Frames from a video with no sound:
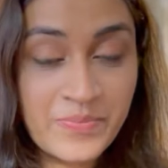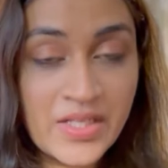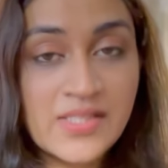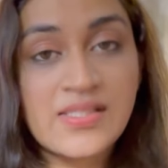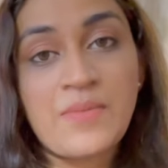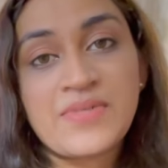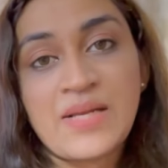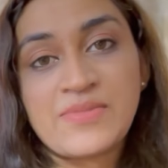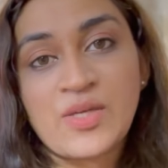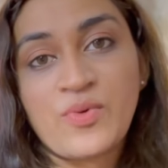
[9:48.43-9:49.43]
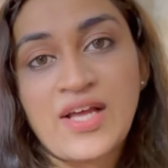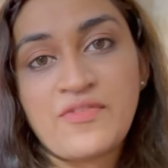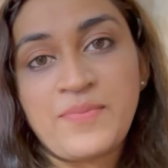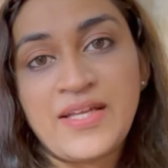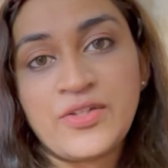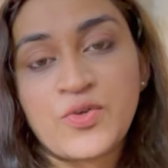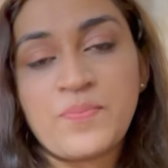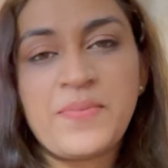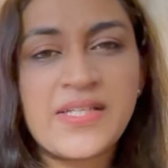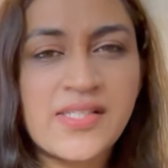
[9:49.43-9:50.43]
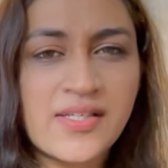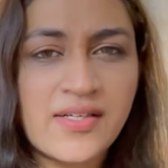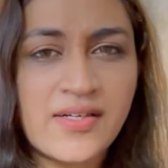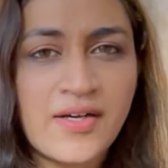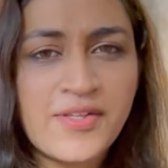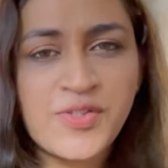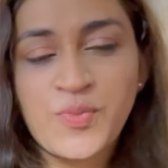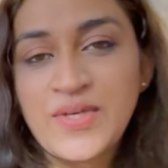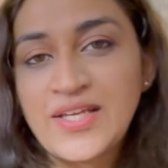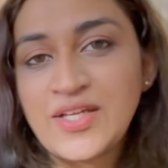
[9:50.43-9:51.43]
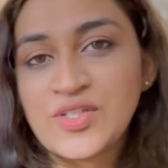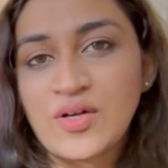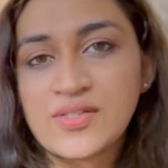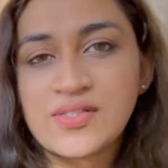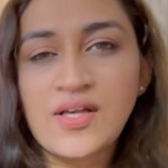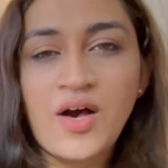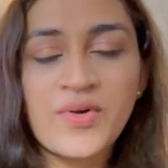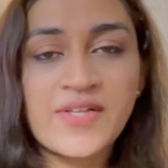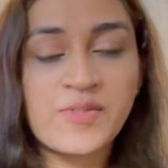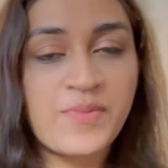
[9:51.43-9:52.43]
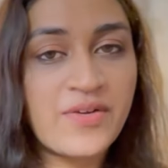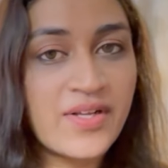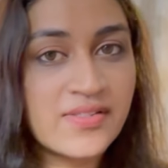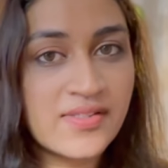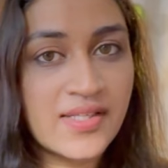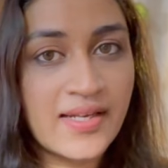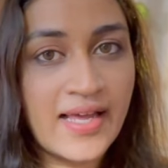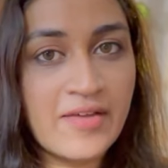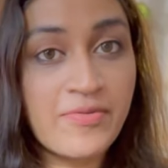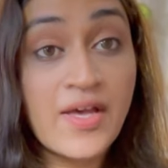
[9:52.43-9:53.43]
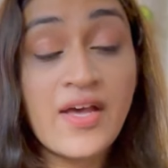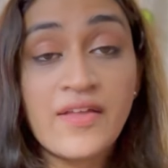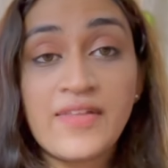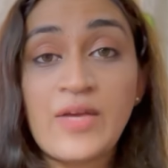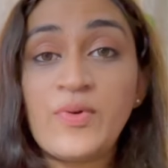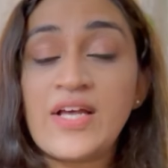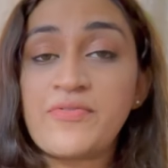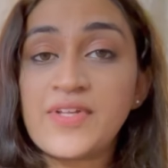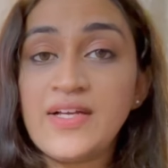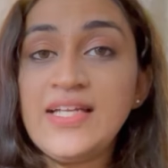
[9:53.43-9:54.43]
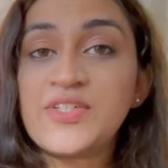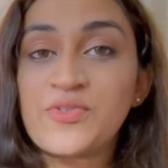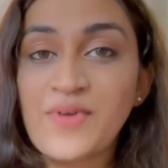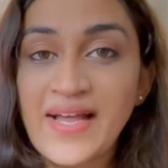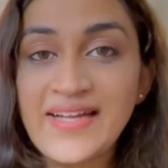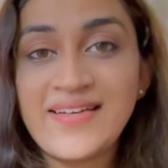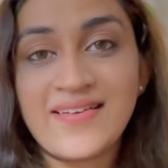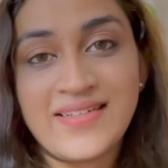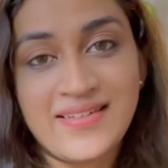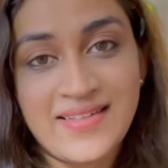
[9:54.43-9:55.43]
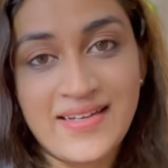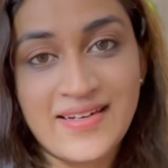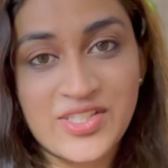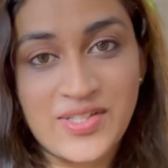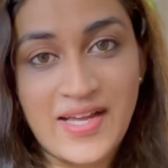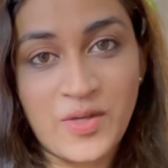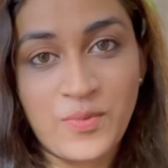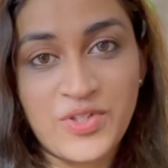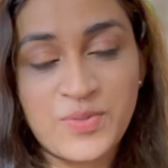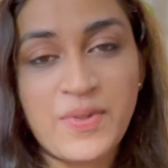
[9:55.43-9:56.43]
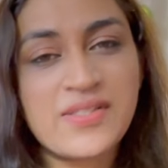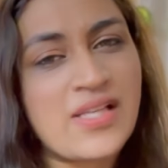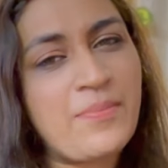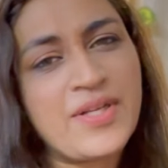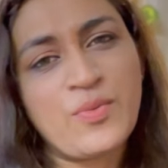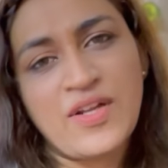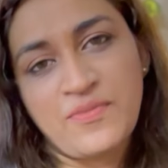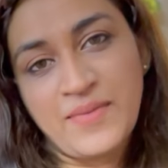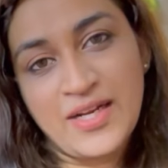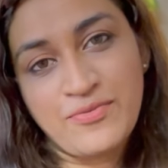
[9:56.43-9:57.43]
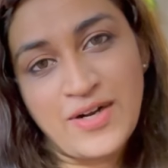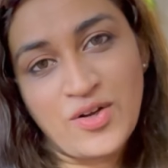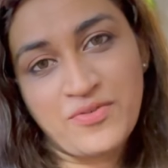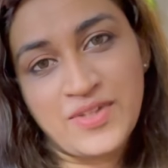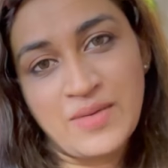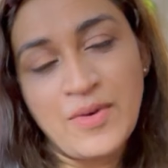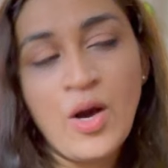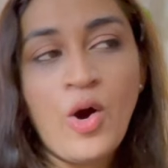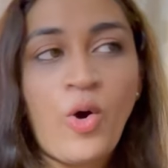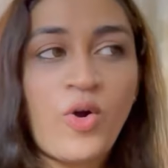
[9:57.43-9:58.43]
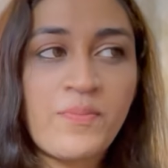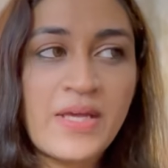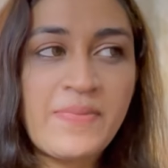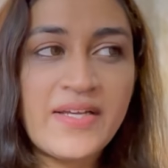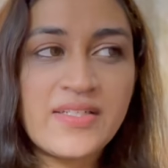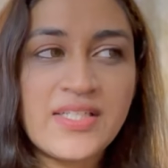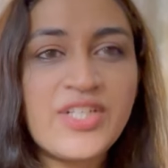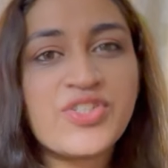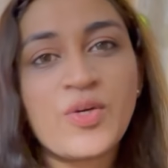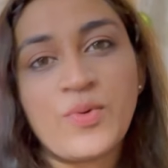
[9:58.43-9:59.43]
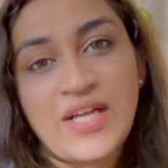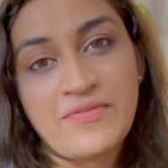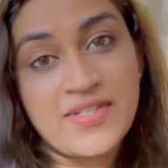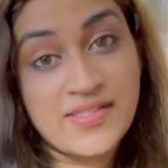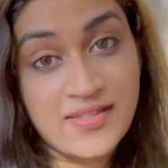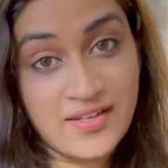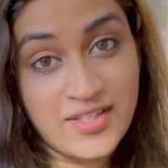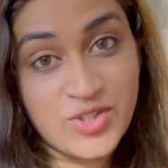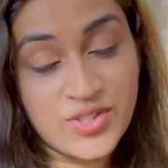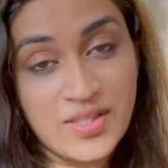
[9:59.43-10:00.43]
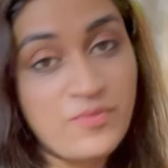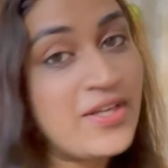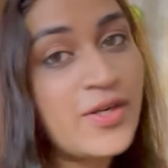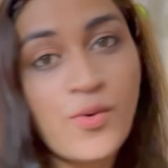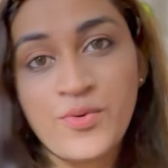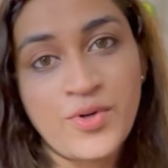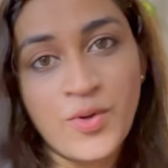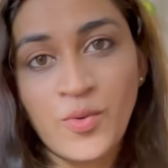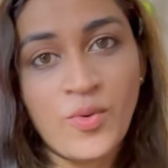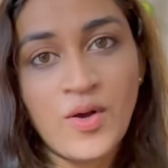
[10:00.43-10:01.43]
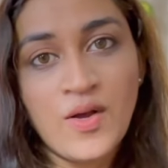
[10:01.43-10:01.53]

Sometimes they would have been through bitter, sweet, or sour experiences in life. They would have really tried learning the English language, but somebody would have made fun of them, or maybe a teacher would have discouraged them. We don't know.